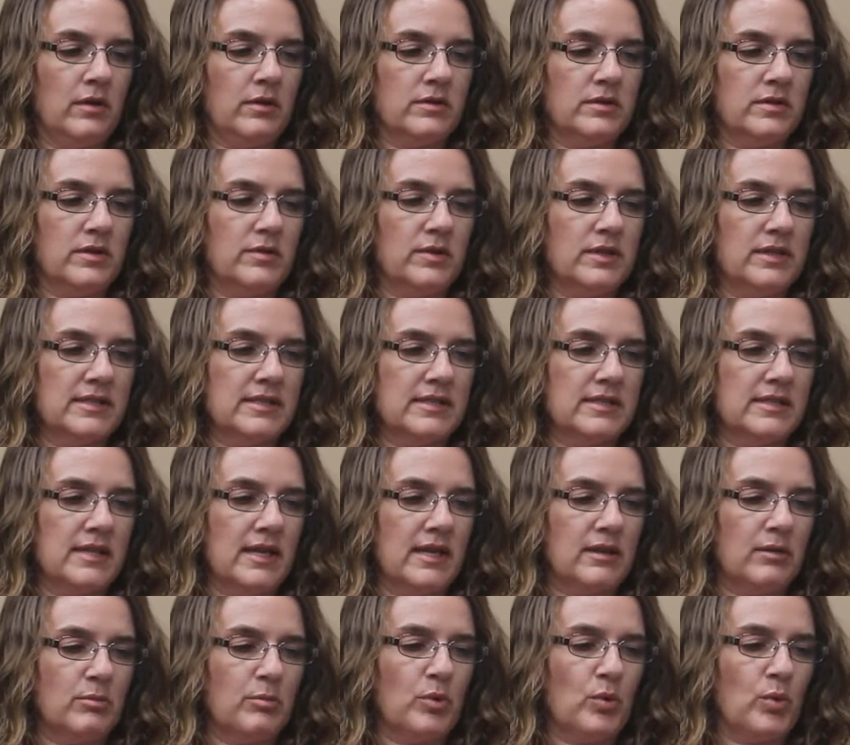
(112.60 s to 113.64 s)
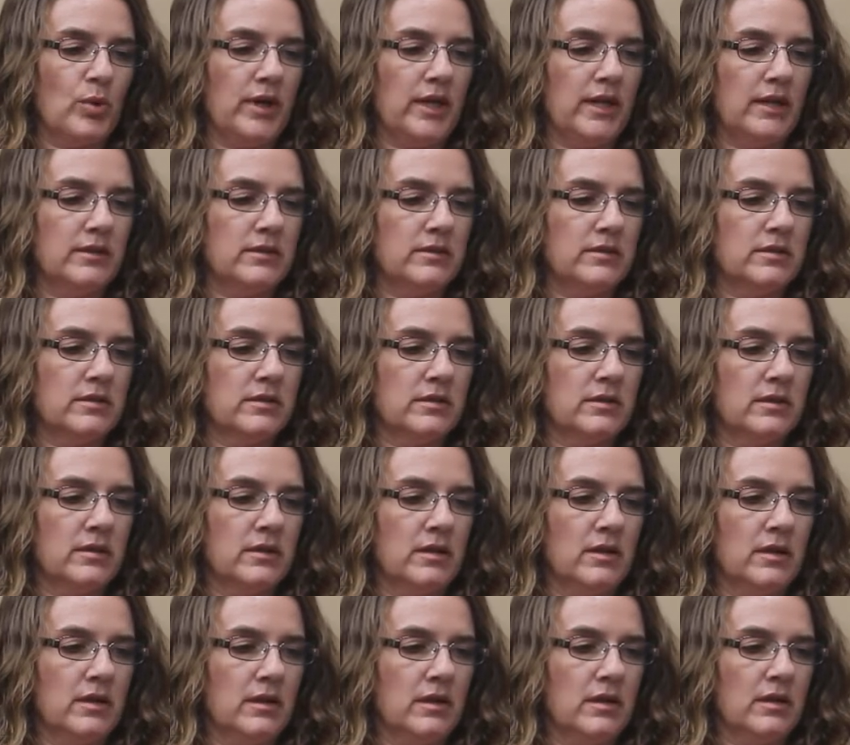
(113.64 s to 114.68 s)
So this is at the point
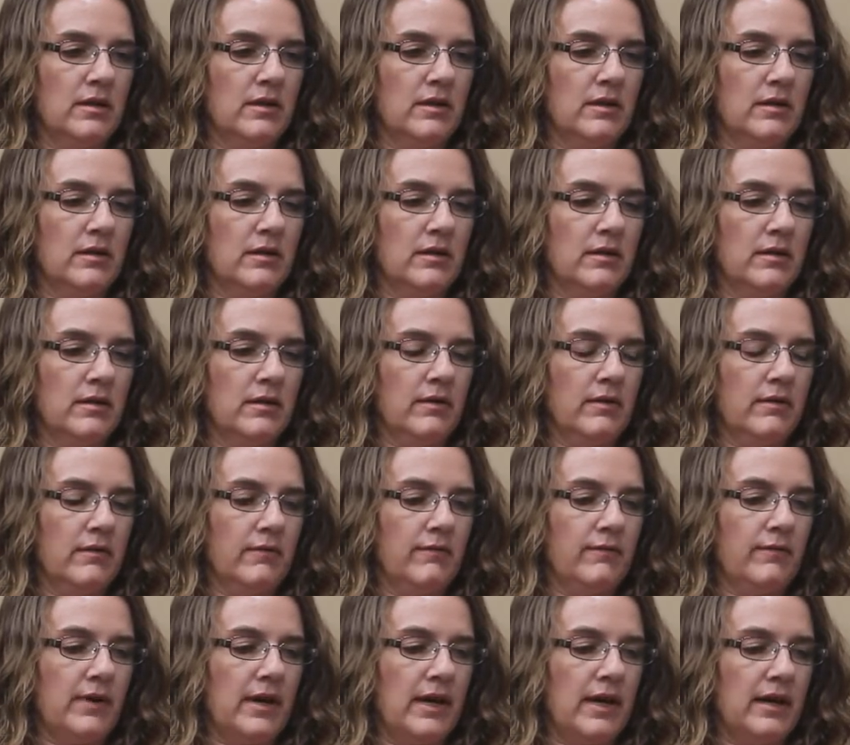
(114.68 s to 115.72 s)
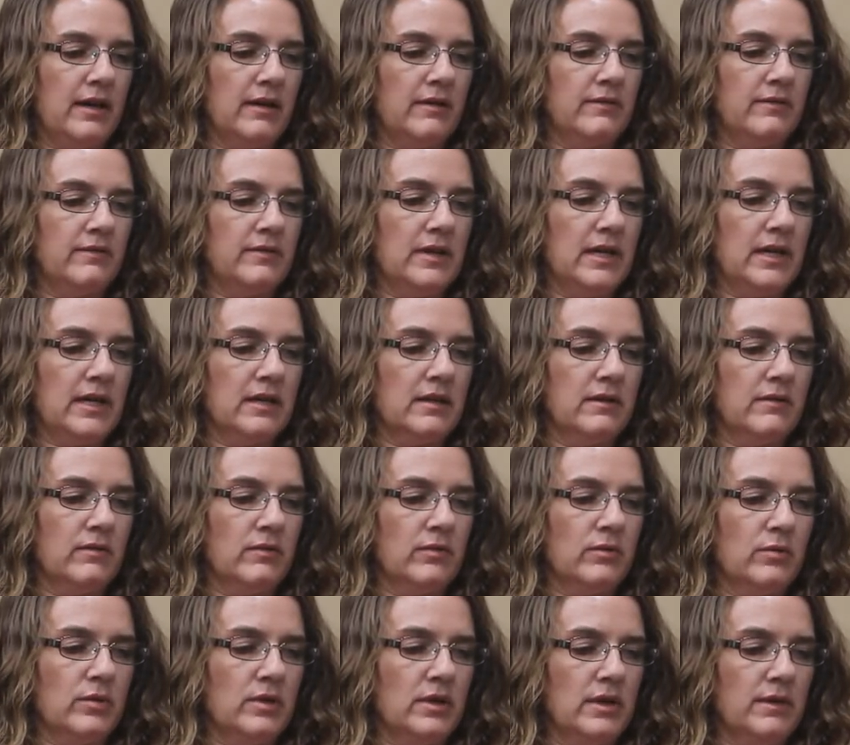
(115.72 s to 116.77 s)
5,
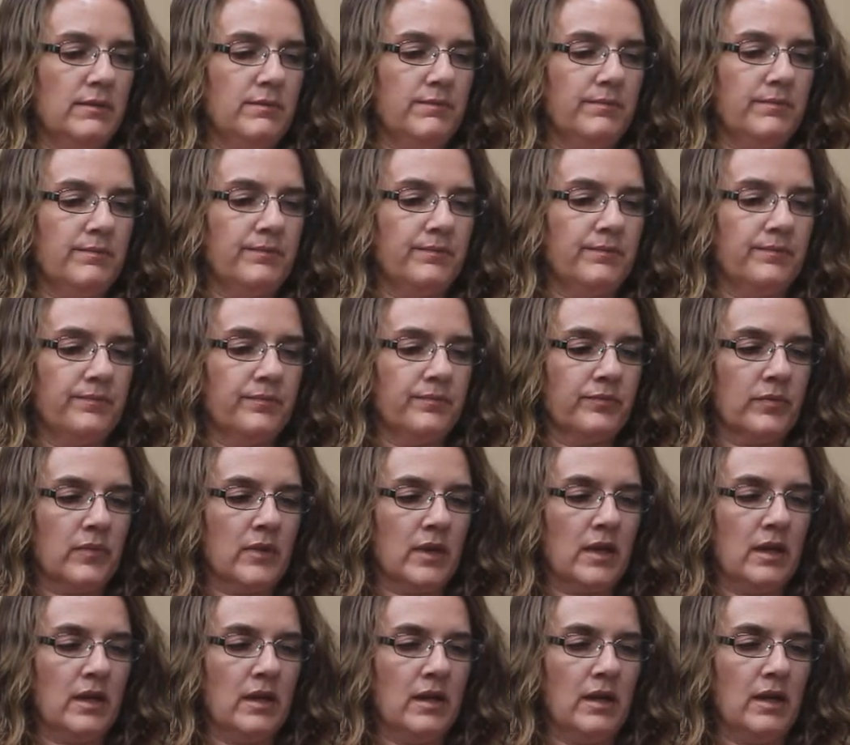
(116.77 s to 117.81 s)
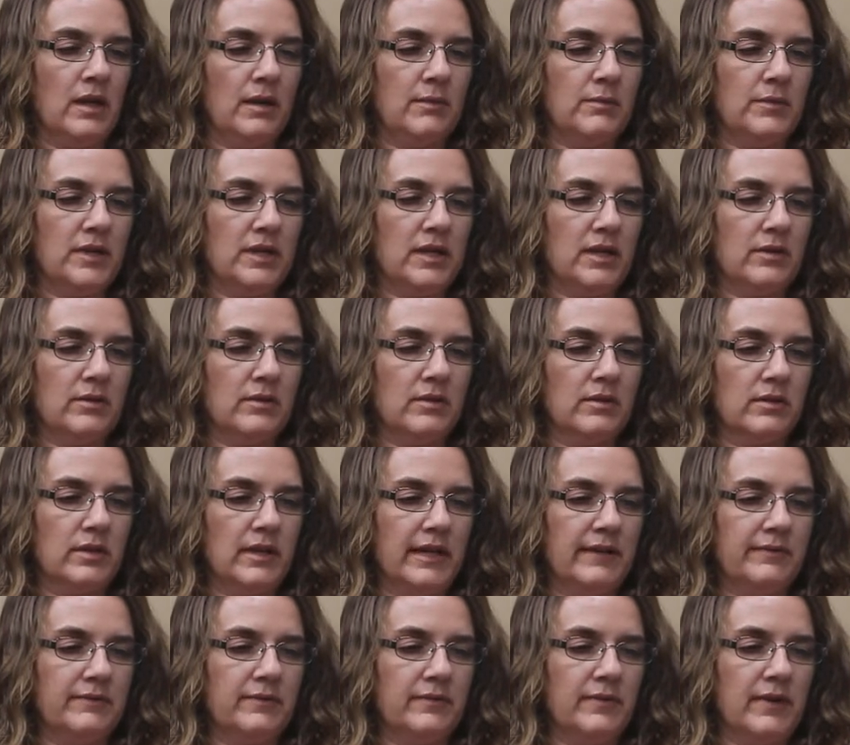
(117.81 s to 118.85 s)
-3. I'm going to go to the
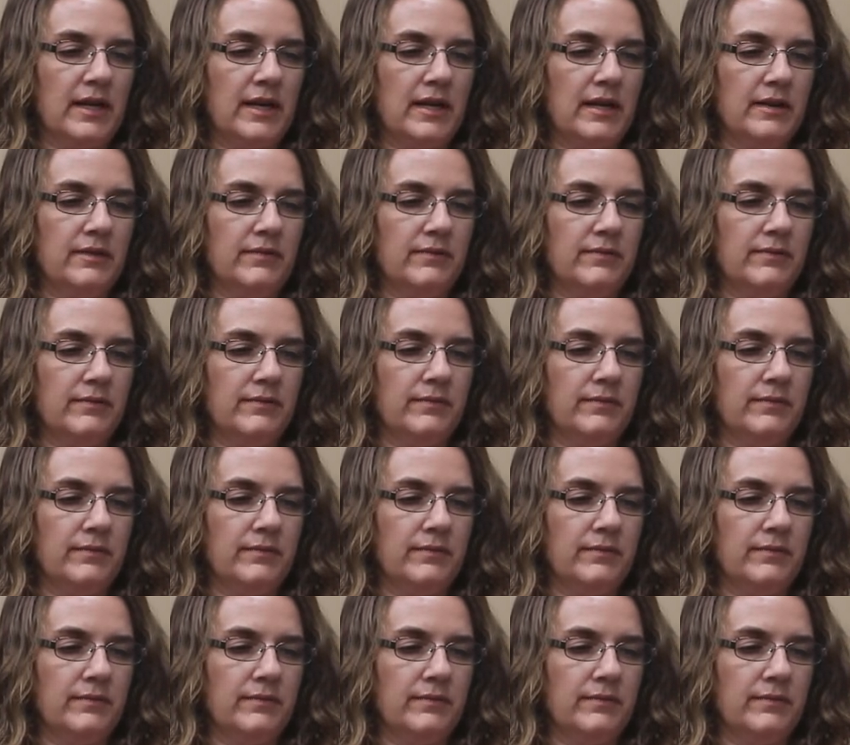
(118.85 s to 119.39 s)
left 5.